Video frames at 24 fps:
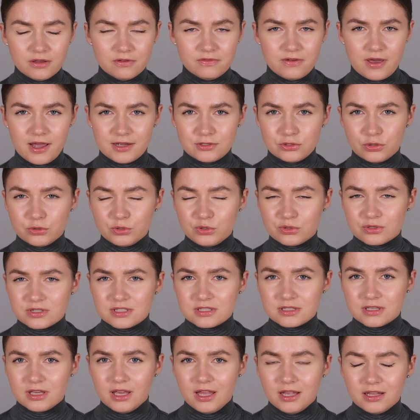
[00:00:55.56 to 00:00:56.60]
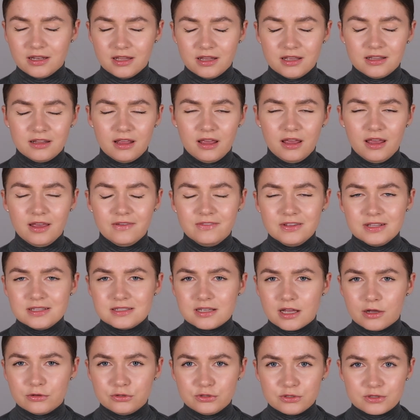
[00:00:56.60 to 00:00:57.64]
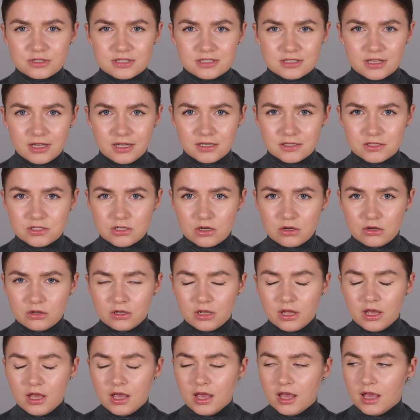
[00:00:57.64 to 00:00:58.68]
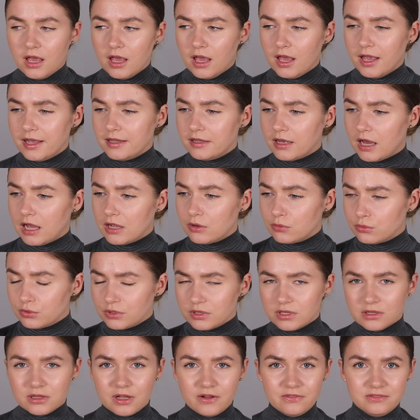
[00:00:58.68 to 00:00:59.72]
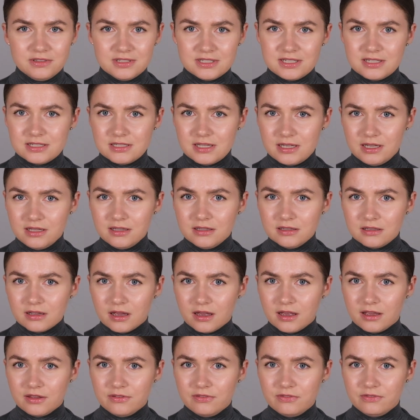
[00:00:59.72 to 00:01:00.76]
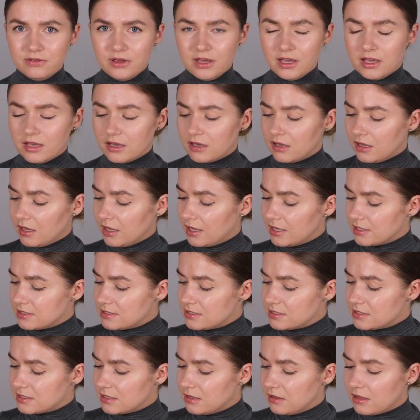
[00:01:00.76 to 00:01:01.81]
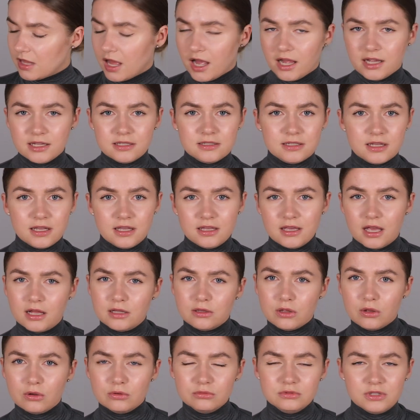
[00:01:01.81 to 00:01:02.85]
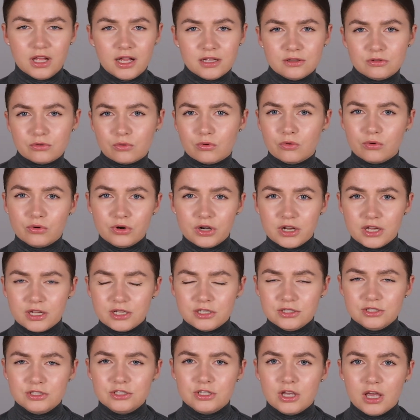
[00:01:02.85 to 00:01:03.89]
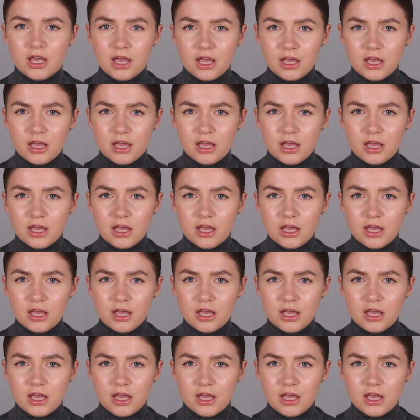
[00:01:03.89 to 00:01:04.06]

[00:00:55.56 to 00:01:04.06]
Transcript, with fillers: effect on your skin, it evens out your skin tone. And I really love this tint. I think it's not yellow, not orange.